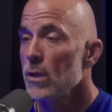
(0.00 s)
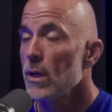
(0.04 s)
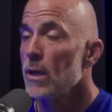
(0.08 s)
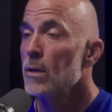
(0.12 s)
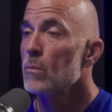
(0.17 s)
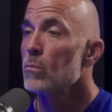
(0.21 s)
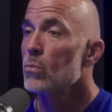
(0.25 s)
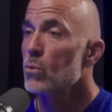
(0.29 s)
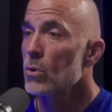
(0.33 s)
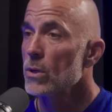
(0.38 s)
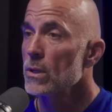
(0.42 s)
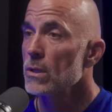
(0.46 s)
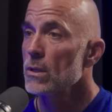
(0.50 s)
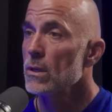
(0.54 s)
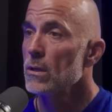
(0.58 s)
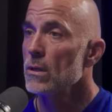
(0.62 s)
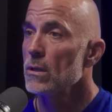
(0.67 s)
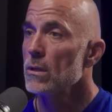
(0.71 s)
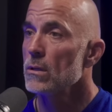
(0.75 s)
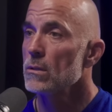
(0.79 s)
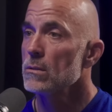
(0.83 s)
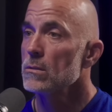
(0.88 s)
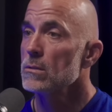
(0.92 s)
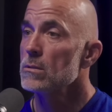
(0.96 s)
in
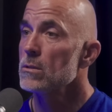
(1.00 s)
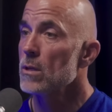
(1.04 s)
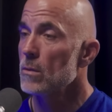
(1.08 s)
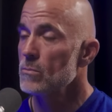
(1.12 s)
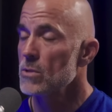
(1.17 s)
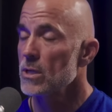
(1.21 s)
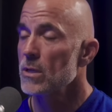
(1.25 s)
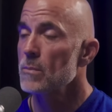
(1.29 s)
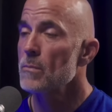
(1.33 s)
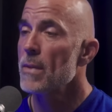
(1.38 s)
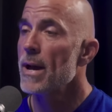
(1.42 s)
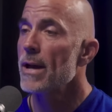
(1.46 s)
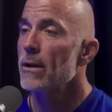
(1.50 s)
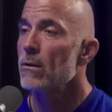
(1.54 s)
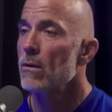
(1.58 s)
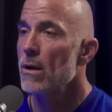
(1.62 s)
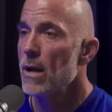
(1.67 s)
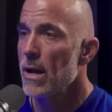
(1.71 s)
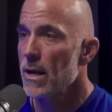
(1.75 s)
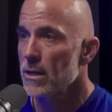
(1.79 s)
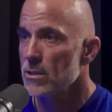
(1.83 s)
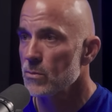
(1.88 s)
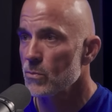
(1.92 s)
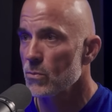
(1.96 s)
bringing subject matter
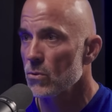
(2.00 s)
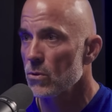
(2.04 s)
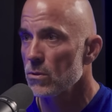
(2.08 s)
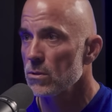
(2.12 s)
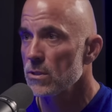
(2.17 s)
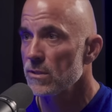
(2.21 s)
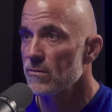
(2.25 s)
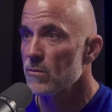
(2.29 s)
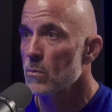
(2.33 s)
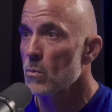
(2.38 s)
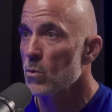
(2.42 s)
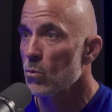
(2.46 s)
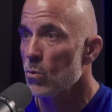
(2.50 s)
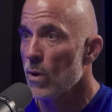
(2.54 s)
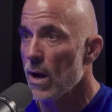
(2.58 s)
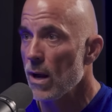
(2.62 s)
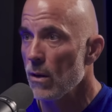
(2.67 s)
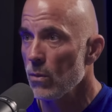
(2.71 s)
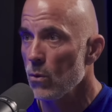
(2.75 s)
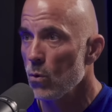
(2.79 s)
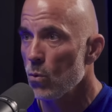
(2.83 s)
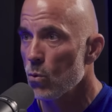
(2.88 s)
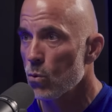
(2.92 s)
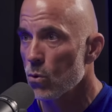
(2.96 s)
experts from
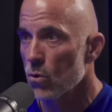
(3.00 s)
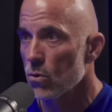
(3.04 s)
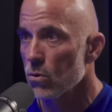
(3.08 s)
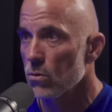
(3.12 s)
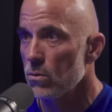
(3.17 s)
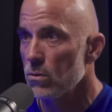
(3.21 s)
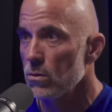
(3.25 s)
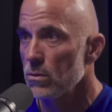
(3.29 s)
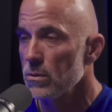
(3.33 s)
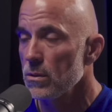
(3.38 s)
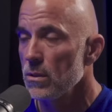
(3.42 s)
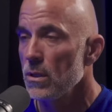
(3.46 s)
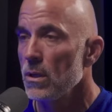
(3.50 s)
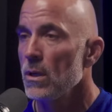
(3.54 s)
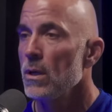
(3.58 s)
around the world